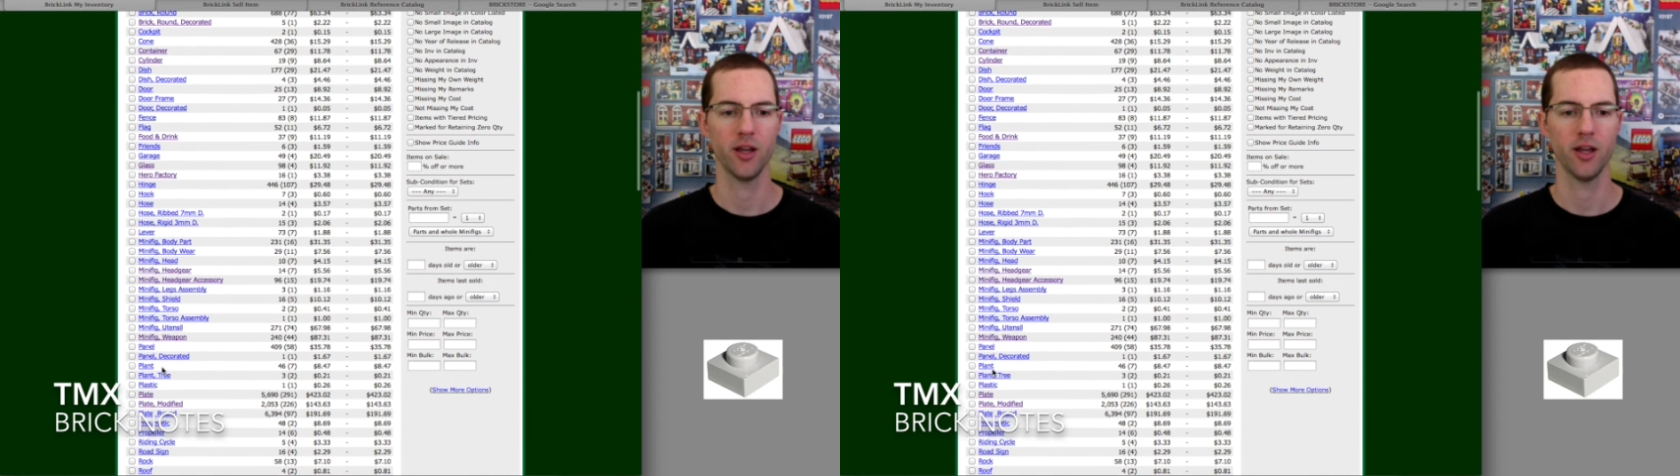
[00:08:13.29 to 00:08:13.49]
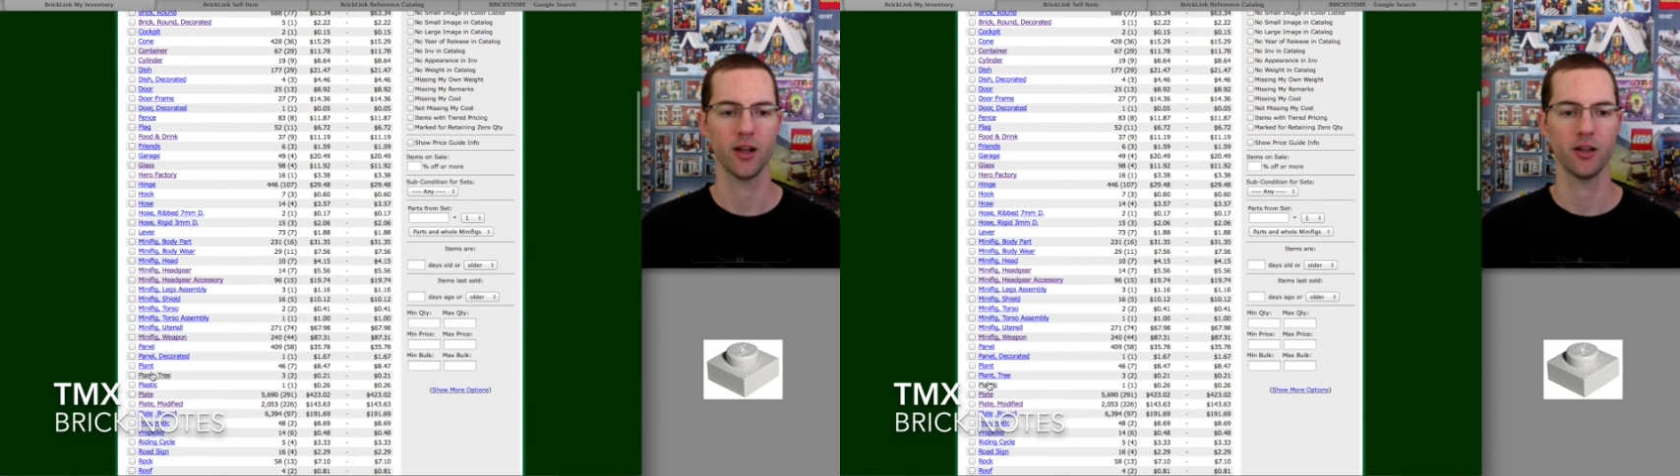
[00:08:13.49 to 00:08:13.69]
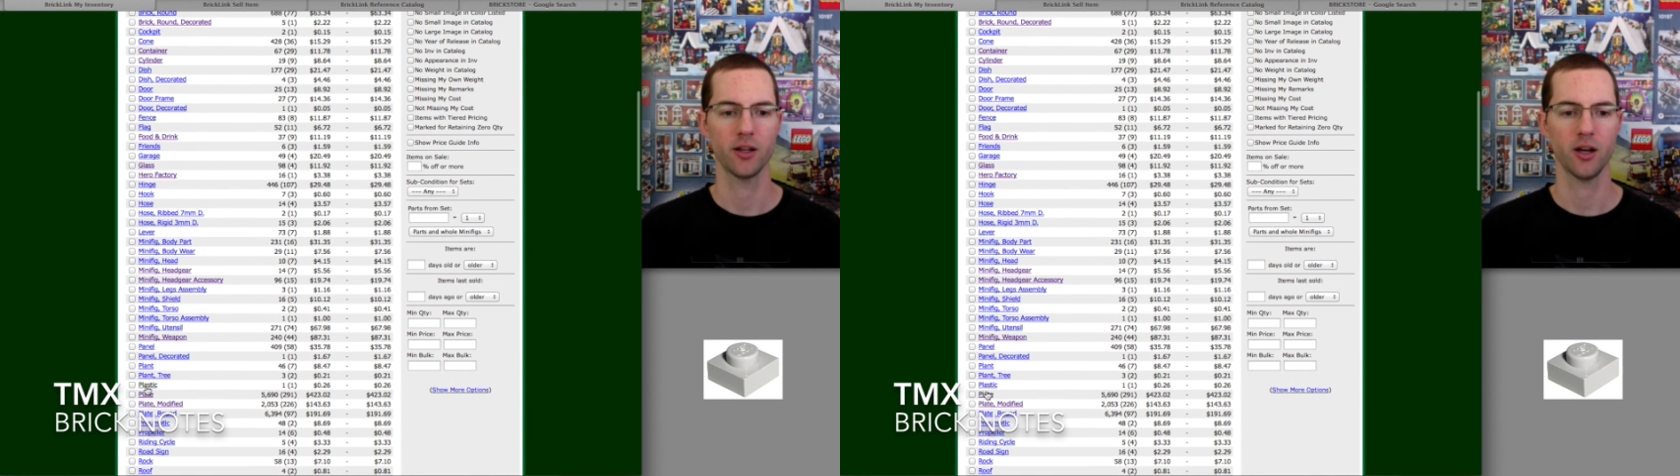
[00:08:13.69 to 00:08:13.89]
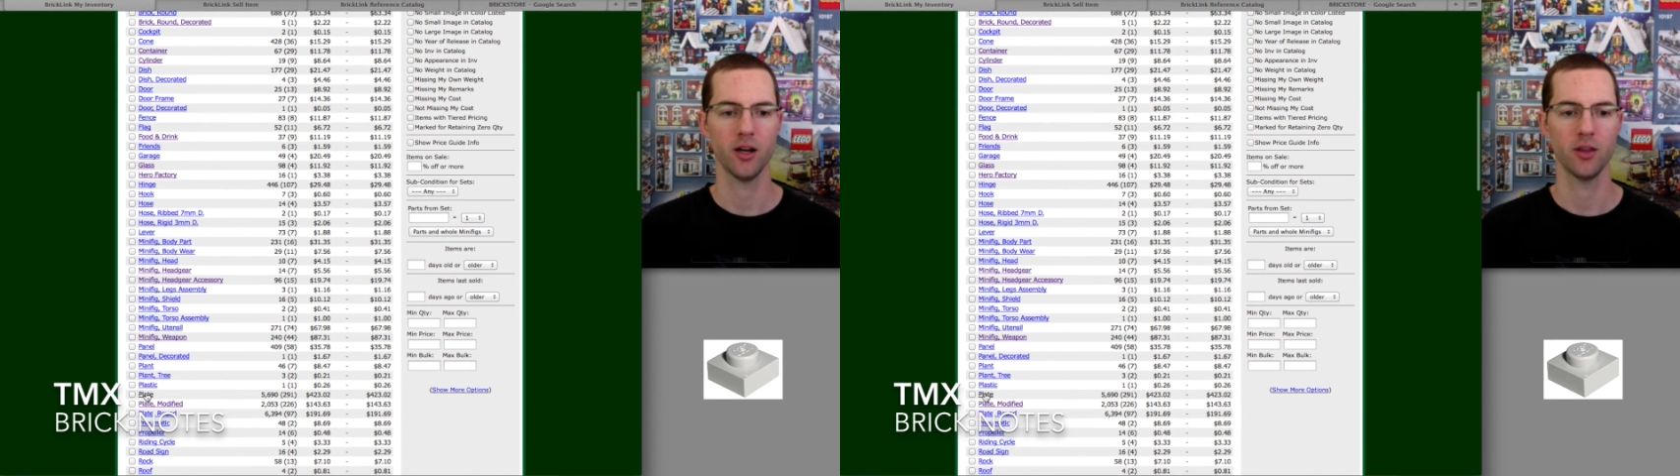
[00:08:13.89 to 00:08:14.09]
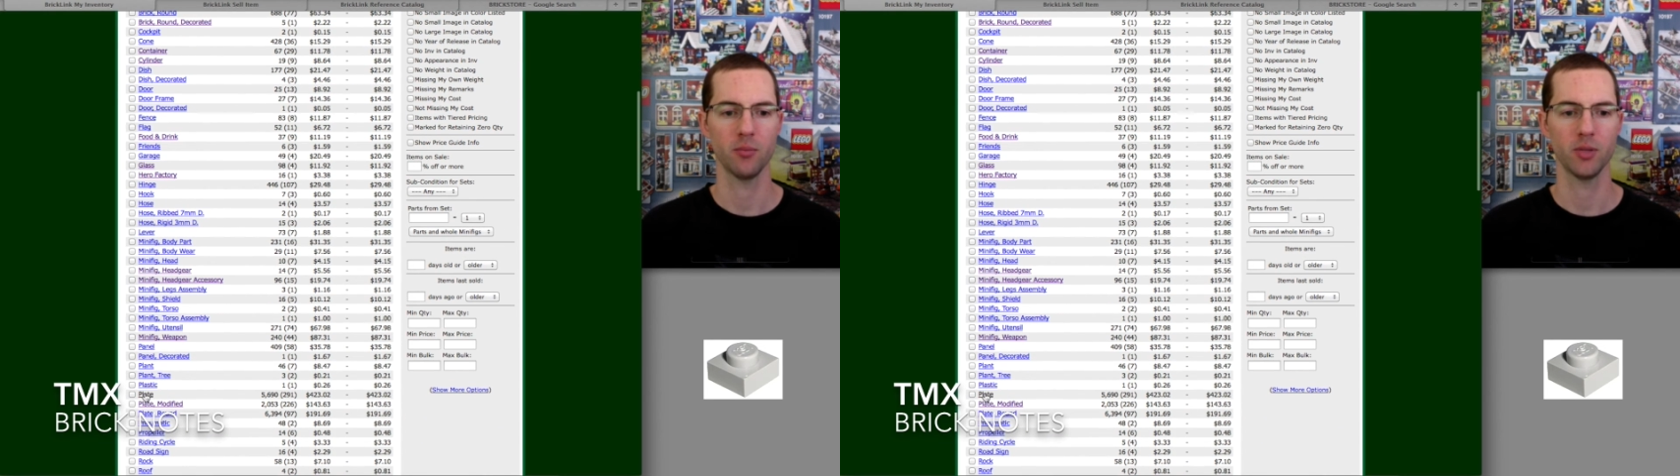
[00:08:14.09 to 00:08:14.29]
and click
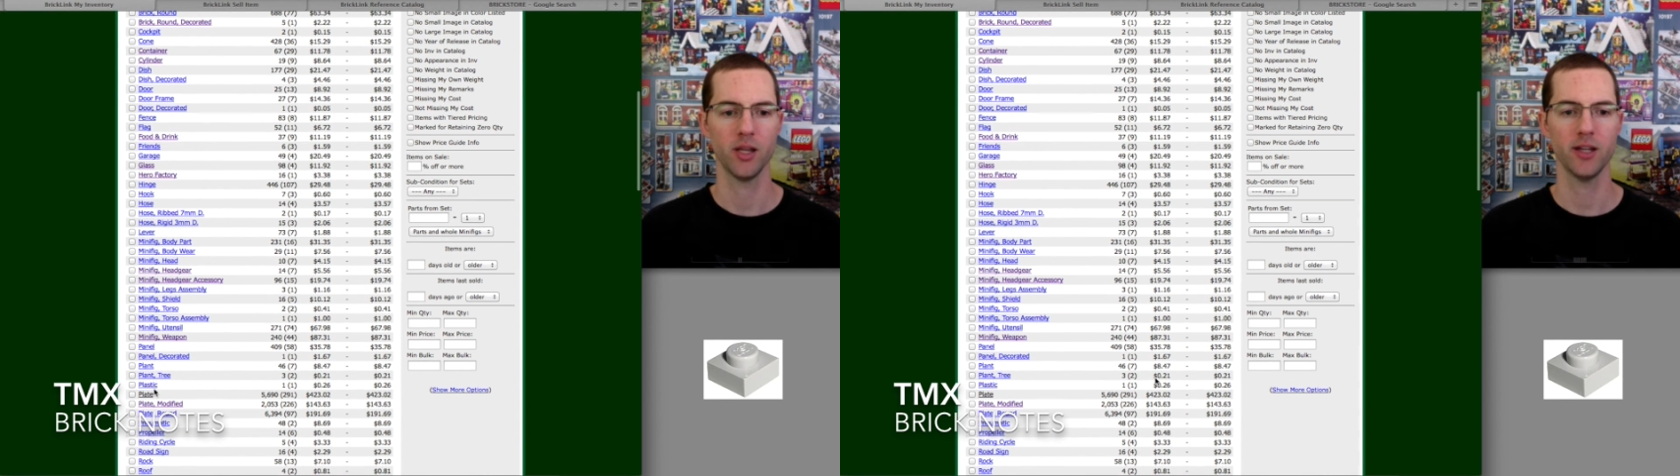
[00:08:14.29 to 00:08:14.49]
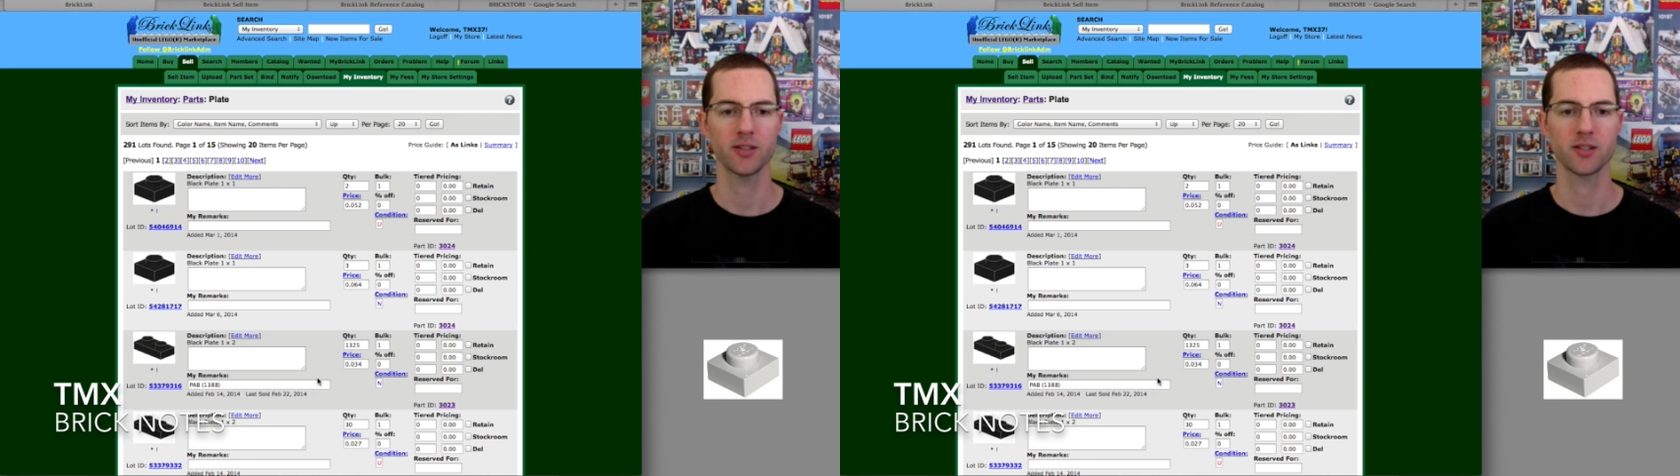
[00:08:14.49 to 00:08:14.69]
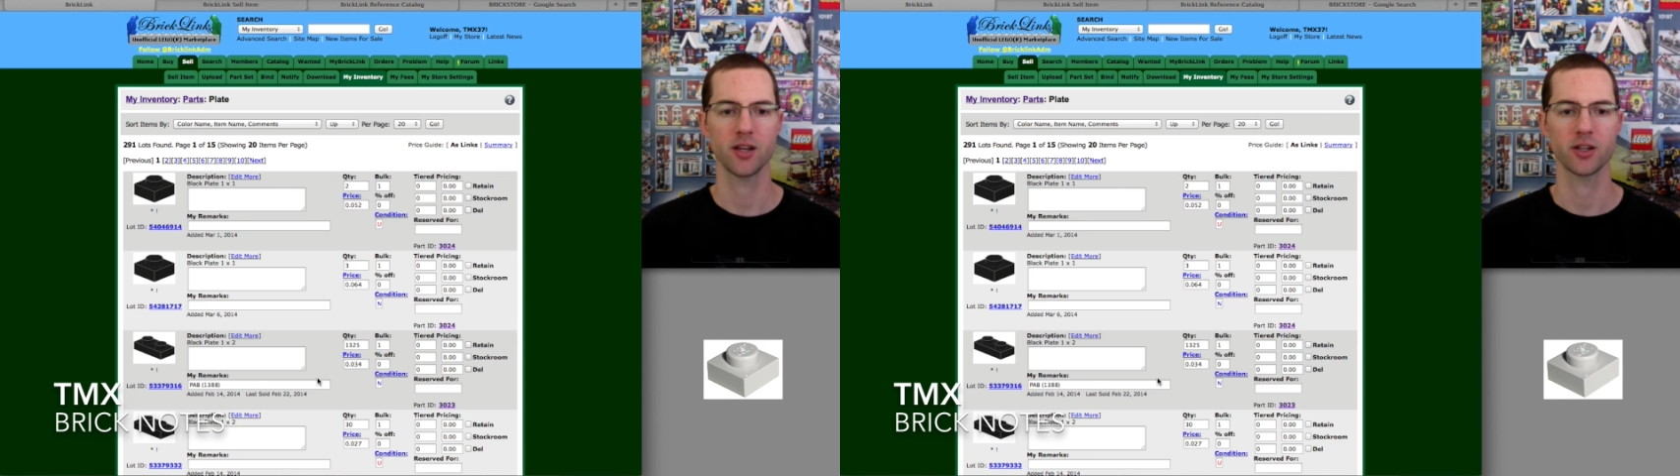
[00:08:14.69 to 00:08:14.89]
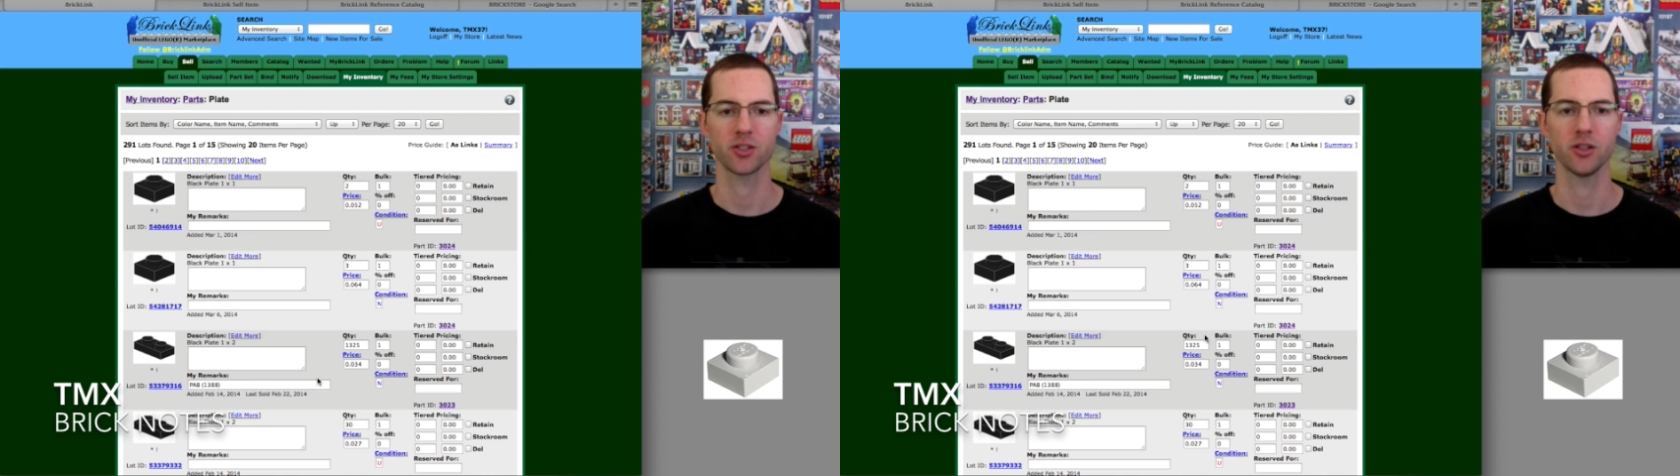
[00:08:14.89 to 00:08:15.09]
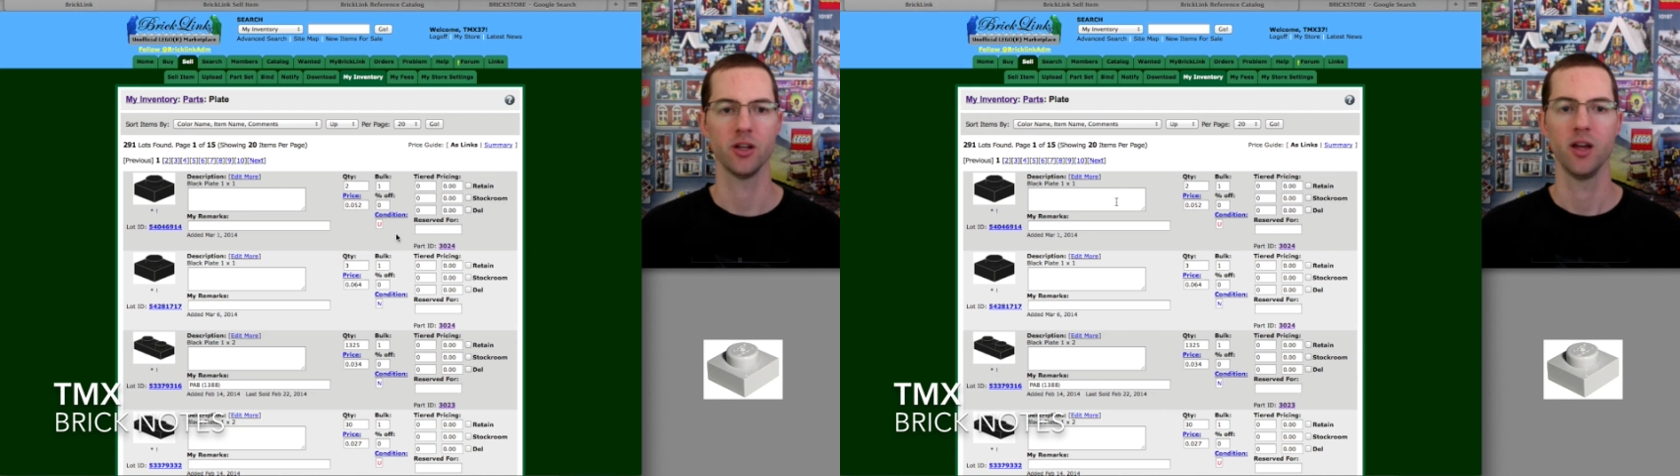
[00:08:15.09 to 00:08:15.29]
on the plate section,